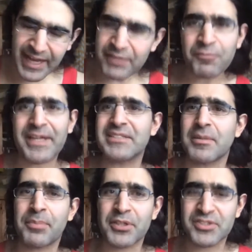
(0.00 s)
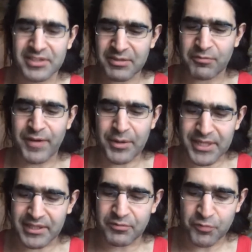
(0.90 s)
I find it personally
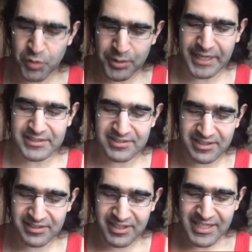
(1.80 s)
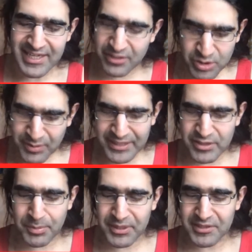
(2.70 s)
very infuriating,
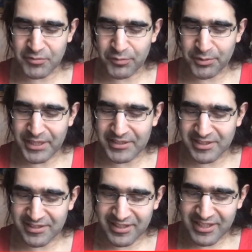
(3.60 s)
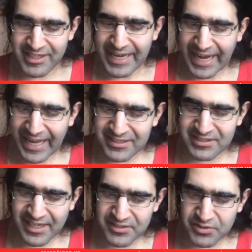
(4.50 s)
incredibly infuriating. And
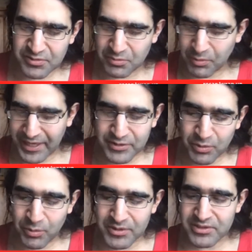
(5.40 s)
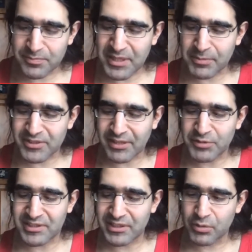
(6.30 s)
that's why I don't want people to have
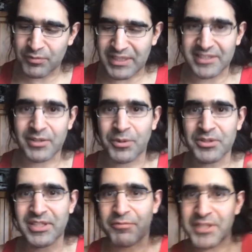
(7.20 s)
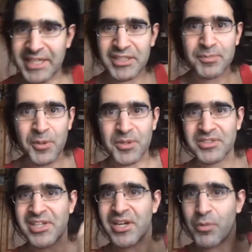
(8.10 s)
to deal with that. I want to have a nice
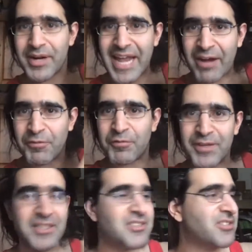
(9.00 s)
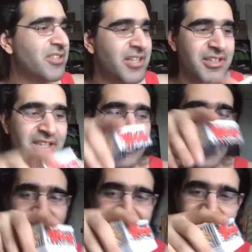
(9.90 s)
box where everything is snug,
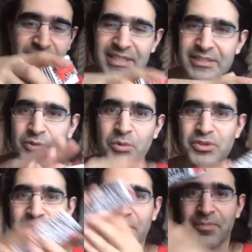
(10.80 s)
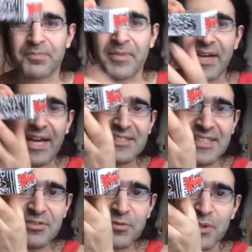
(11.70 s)
and then a lid goes on, and
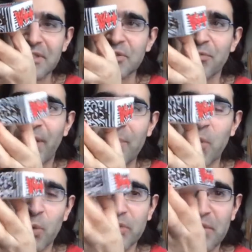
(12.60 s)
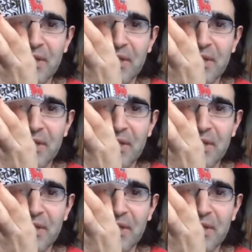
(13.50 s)
then you've got little thumb holes so